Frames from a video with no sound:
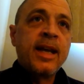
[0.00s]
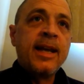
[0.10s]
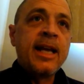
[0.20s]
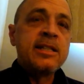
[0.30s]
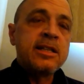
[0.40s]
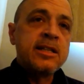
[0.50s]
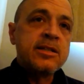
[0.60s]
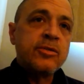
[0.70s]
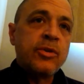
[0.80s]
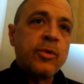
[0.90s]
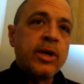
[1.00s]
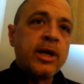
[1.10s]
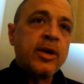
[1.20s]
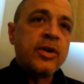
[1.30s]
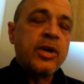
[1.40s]
And Nancy is
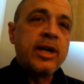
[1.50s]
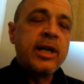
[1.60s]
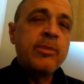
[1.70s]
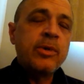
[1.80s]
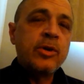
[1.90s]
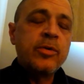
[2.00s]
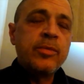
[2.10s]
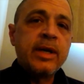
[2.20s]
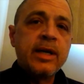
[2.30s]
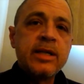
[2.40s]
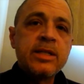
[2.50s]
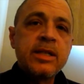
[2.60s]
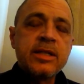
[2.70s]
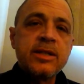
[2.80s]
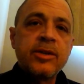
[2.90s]
working on her Hebrew because
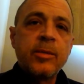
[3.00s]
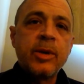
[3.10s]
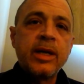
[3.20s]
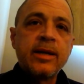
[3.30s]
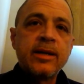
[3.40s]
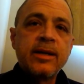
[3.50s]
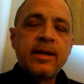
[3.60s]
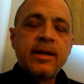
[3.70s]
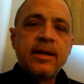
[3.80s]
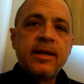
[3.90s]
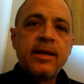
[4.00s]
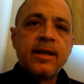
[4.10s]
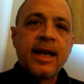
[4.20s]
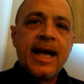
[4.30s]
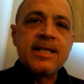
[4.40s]
she's interpreting
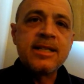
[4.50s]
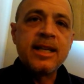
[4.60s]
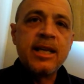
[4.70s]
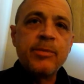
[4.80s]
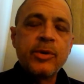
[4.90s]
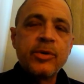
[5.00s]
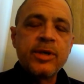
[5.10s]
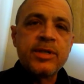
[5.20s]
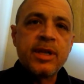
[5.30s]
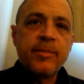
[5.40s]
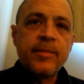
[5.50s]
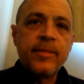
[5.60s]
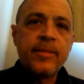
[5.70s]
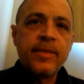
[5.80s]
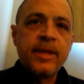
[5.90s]
a class in Hebrew this
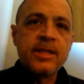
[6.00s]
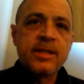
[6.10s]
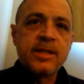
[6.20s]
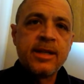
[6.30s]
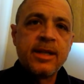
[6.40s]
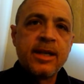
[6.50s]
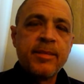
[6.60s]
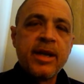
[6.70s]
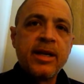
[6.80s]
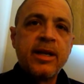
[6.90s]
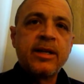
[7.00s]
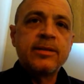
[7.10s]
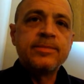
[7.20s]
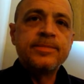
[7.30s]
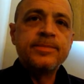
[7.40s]
coming
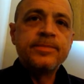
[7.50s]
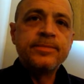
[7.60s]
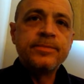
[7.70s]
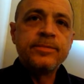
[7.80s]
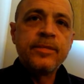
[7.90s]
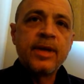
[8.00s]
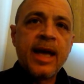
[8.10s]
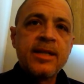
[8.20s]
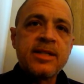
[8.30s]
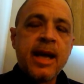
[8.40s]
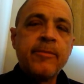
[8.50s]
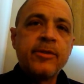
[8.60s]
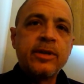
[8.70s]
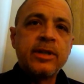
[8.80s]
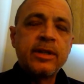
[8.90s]
year at
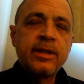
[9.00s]
Samford.